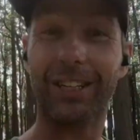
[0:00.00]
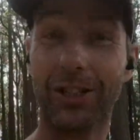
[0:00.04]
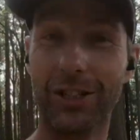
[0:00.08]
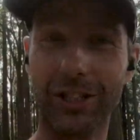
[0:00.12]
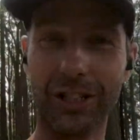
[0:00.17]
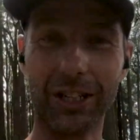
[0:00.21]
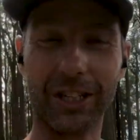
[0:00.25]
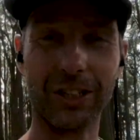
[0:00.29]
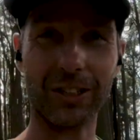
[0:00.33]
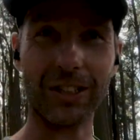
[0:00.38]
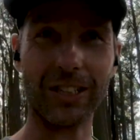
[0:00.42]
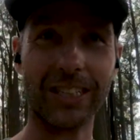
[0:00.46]
because
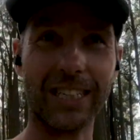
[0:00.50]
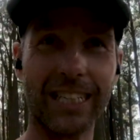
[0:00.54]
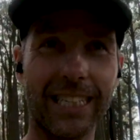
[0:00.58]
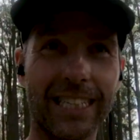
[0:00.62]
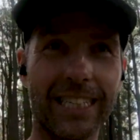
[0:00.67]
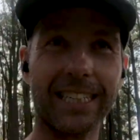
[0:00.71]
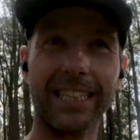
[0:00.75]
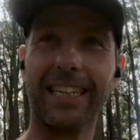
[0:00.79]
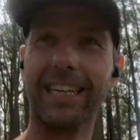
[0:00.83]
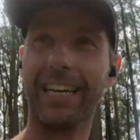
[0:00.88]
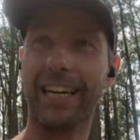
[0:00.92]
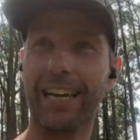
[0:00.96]
you're going to need
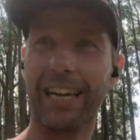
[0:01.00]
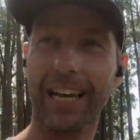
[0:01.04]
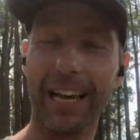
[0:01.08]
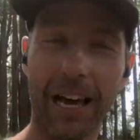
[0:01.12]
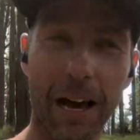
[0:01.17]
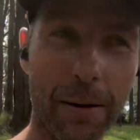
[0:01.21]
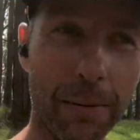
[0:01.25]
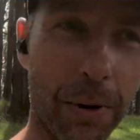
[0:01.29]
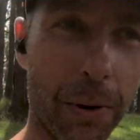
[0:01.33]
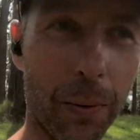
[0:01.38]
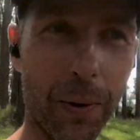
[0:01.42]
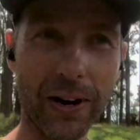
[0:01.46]
it.
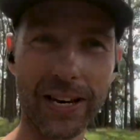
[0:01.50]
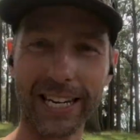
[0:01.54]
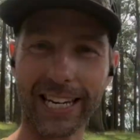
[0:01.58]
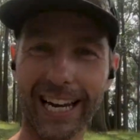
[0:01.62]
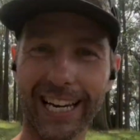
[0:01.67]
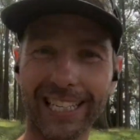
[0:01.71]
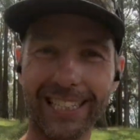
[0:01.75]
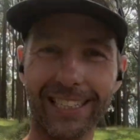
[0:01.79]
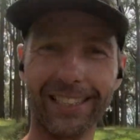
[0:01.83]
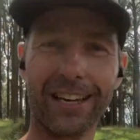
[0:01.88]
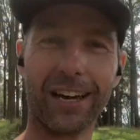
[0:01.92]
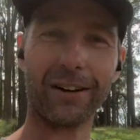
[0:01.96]
But when you
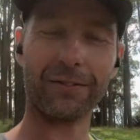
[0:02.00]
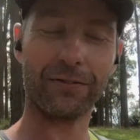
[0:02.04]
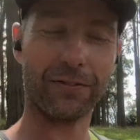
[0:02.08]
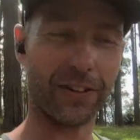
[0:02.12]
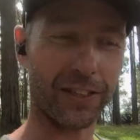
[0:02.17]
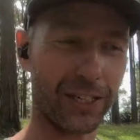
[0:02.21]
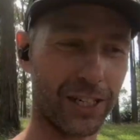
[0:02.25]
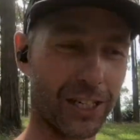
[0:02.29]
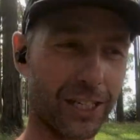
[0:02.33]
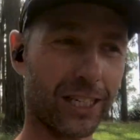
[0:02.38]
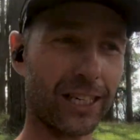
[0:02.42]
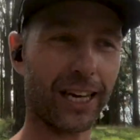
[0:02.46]
get to that
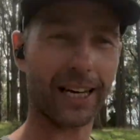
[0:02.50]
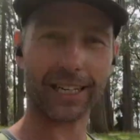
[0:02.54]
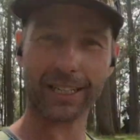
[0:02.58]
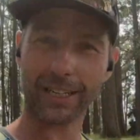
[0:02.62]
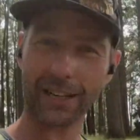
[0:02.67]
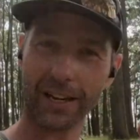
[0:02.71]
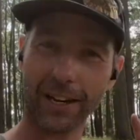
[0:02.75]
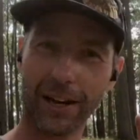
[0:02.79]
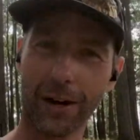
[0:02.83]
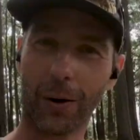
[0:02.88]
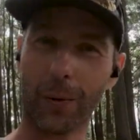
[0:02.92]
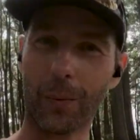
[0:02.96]
finish line,
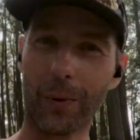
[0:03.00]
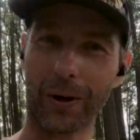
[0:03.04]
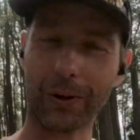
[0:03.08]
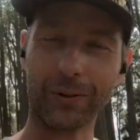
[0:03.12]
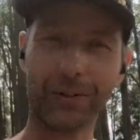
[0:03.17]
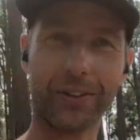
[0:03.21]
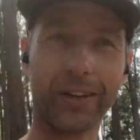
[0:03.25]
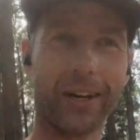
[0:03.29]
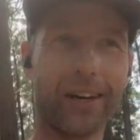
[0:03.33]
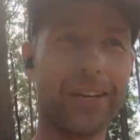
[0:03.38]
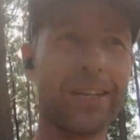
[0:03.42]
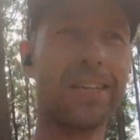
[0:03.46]
well
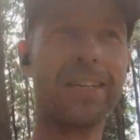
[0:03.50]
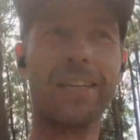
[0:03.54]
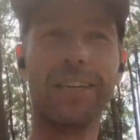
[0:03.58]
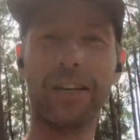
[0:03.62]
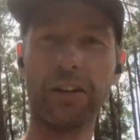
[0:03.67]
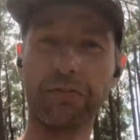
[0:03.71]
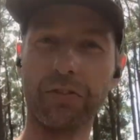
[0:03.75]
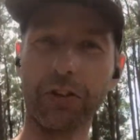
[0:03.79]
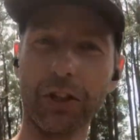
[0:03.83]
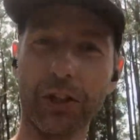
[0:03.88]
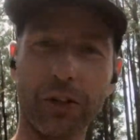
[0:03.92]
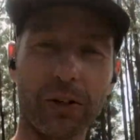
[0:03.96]
done.
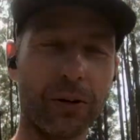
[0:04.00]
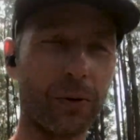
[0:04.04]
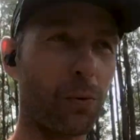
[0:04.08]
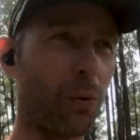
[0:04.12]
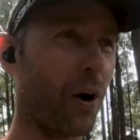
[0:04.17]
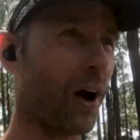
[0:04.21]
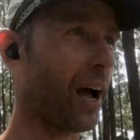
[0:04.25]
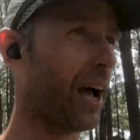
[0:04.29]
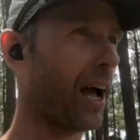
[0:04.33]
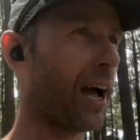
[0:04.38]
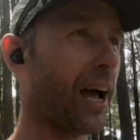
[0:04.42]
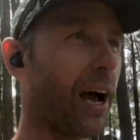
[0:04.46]
If you're doing
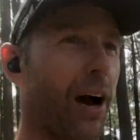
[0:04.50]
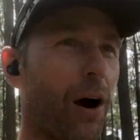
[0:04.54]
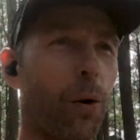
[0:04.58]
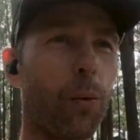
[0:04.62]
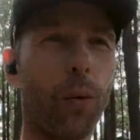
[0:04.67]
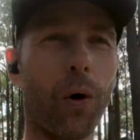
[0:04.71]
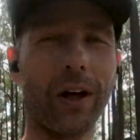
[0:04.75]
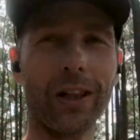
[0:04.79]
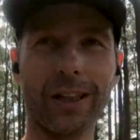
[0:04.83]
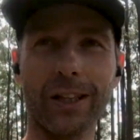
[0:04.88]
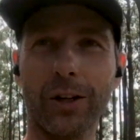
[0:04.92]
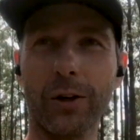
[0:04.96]

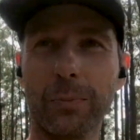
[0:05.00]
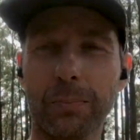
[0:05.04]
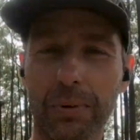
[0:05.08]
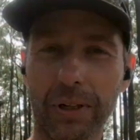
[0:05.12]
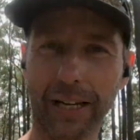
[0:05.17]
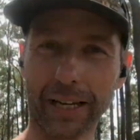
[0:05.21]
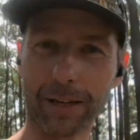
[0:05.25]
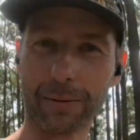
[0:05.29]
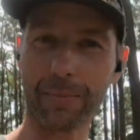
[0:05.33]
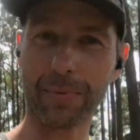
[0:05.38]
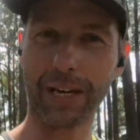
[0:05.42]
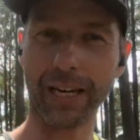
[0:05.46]
one loop
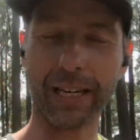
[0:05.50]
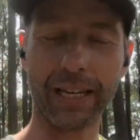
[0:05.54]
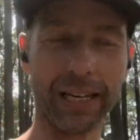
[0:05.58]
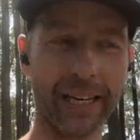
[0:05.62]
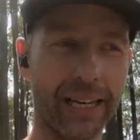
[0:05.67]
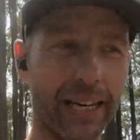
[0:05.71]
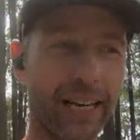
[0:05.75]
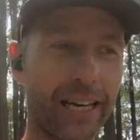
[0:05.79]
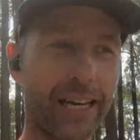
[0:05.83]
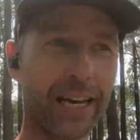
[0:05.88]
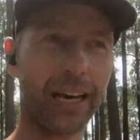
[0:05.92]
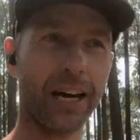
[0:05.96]
like me,
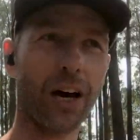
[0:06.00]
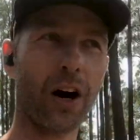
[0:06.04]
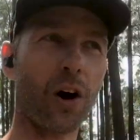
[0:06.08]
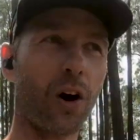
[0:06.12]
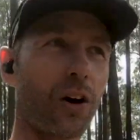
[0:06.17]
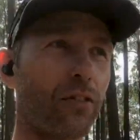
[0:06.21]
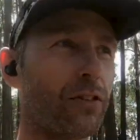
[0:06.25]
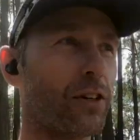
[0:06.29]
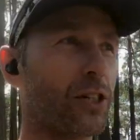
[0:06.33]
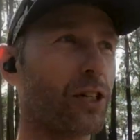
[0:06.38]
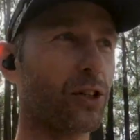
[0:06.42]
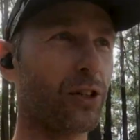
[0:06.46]
or
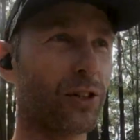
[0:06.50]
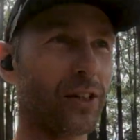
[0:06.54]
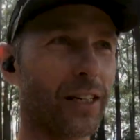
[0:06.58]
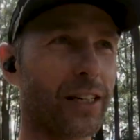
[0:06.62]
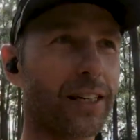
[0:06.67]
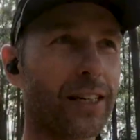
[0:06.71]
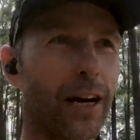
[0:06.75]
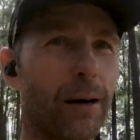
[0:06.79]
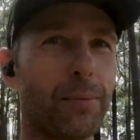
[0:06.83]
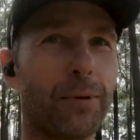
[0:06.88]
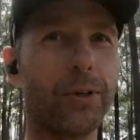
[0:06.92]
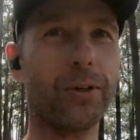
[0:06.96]
if you're doing the
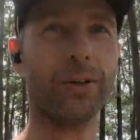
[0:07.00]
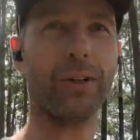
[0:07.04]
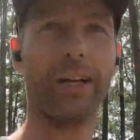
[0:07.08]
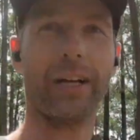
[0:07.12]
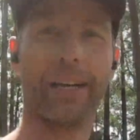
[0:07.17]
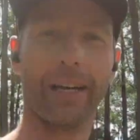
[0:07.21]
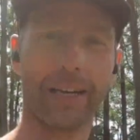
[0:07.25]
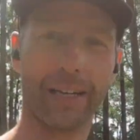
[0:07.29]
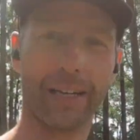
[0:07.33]
double,